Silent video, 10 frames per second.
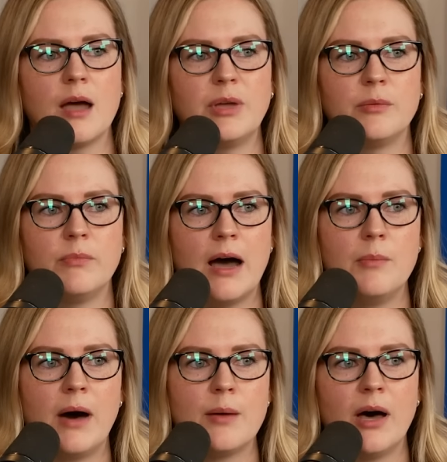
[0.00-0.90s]
I mean,
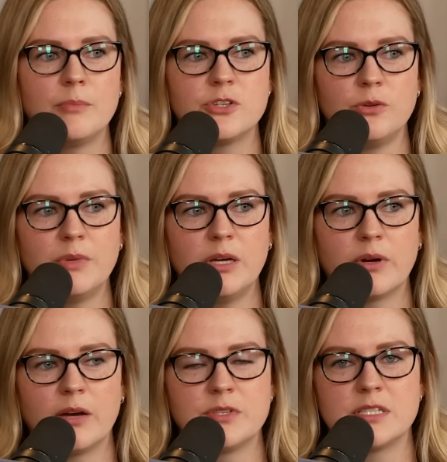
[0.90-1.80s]
my mom told me
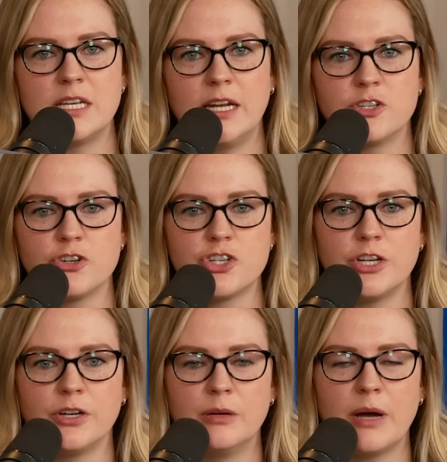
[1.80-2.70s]
when I was a teenager she
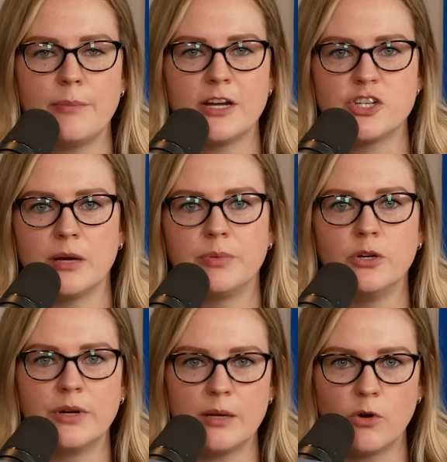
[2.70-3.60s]
couldn't buy my
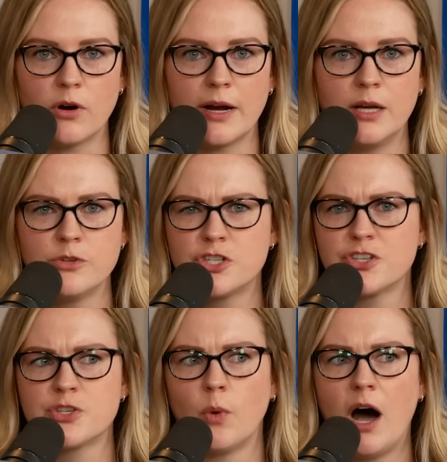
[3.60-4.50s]
shampoo anymore, and it was
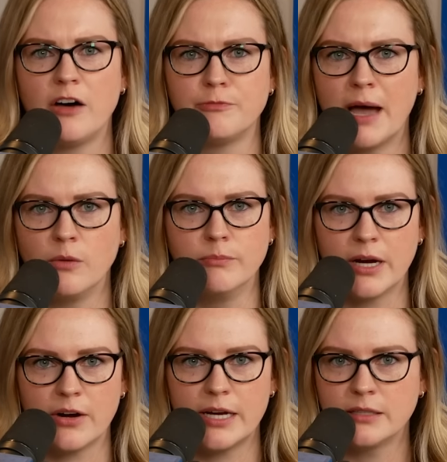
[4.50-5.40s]
just Suave Mountain
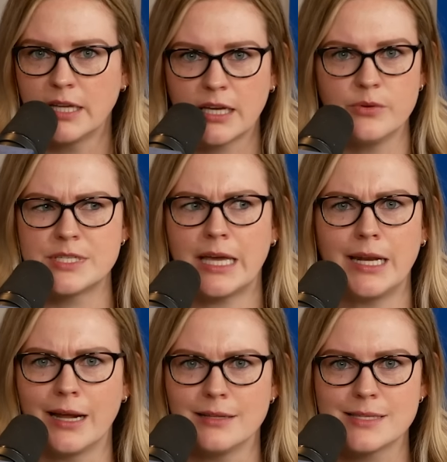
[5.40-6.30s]
Berry. Like, it was
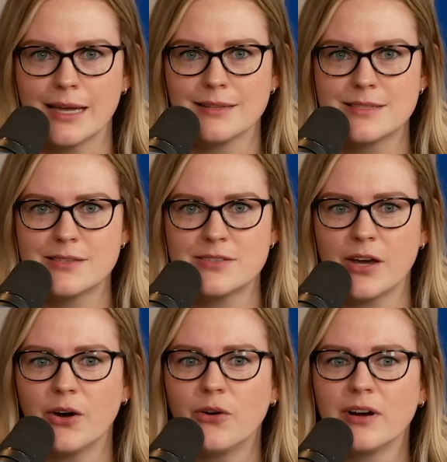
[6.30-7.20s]
89 cents,
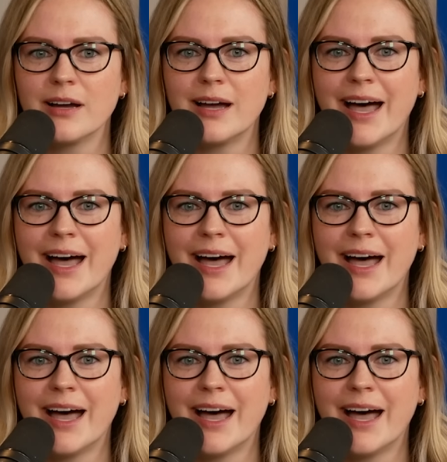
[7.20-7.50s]
so.